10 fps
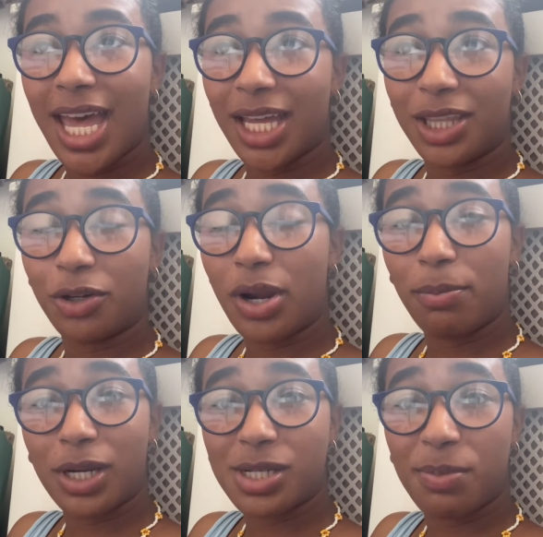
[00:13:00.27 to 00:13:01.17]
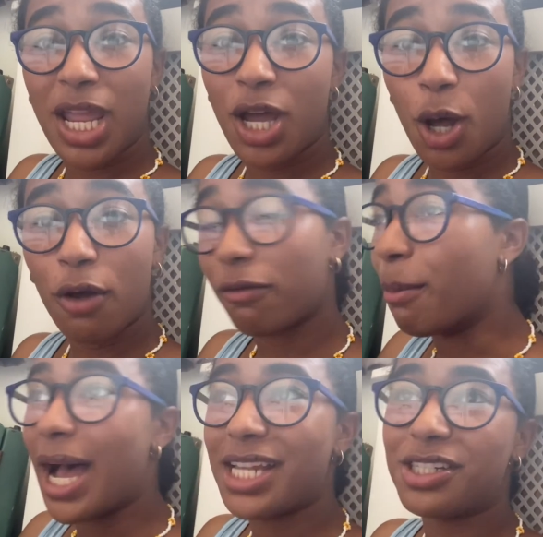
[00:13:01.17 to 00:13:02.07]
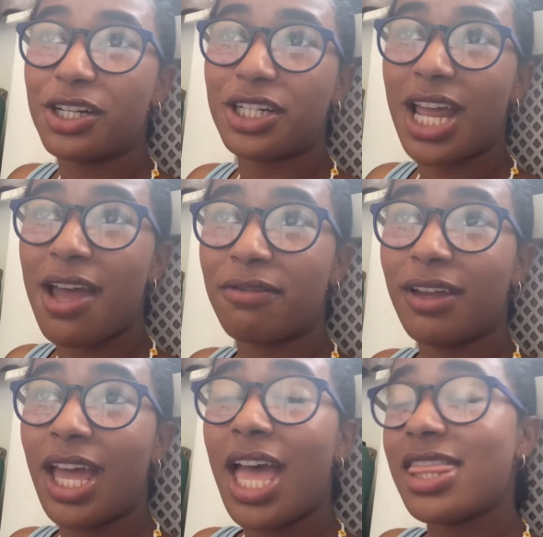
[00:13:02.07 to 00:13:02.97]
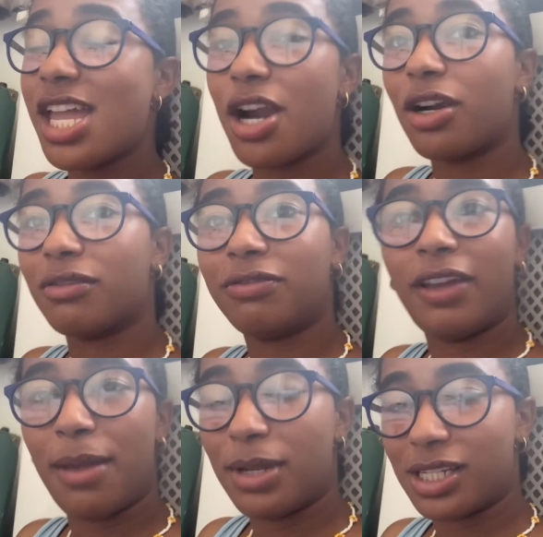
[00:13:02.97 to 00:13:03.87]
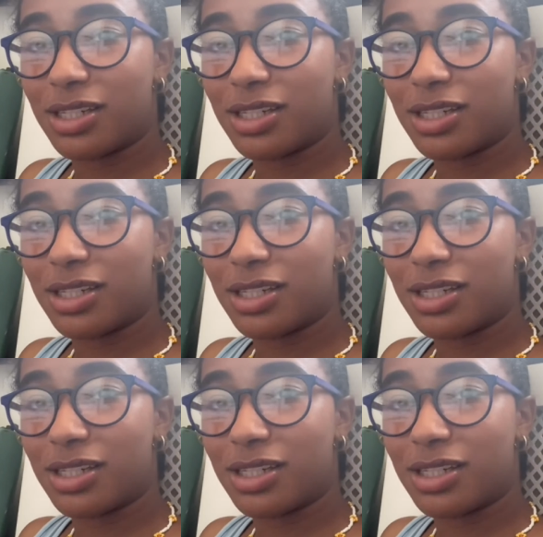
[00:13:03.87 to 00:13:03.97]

the Great British Bake Off, MasterChef. They're famous